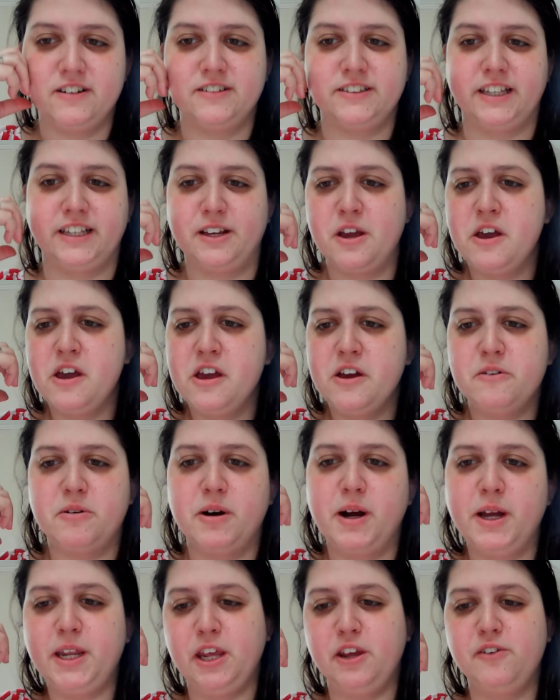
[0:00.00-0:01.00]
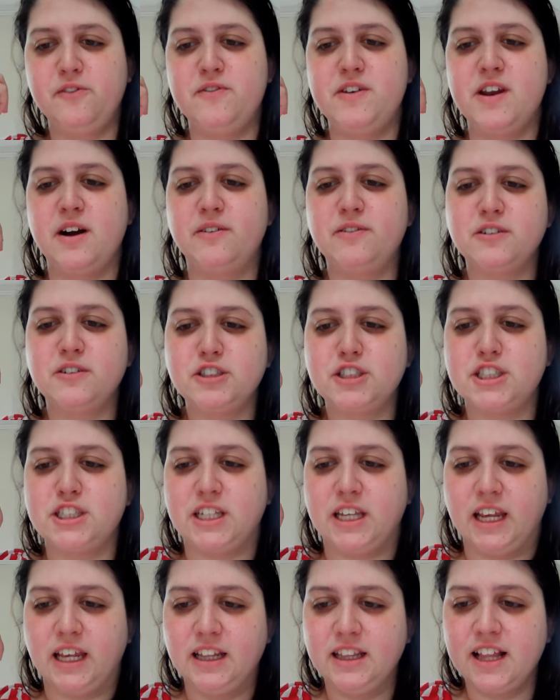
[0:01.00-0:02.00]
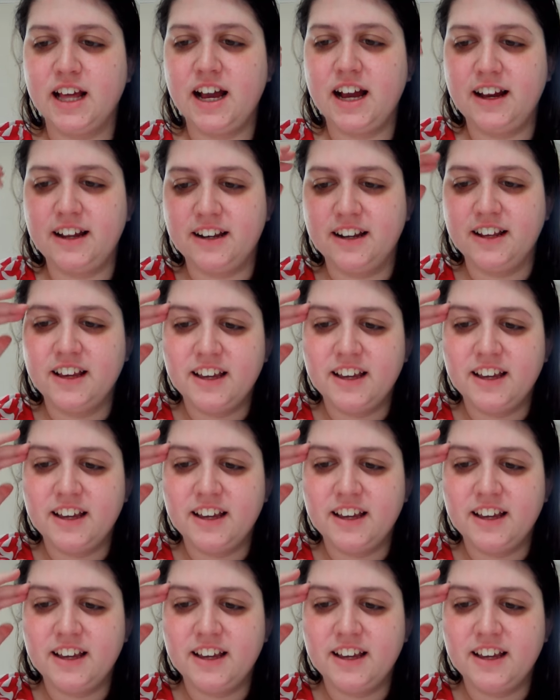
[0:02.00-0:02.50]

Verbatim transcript: was like, "What? You've never seen that?"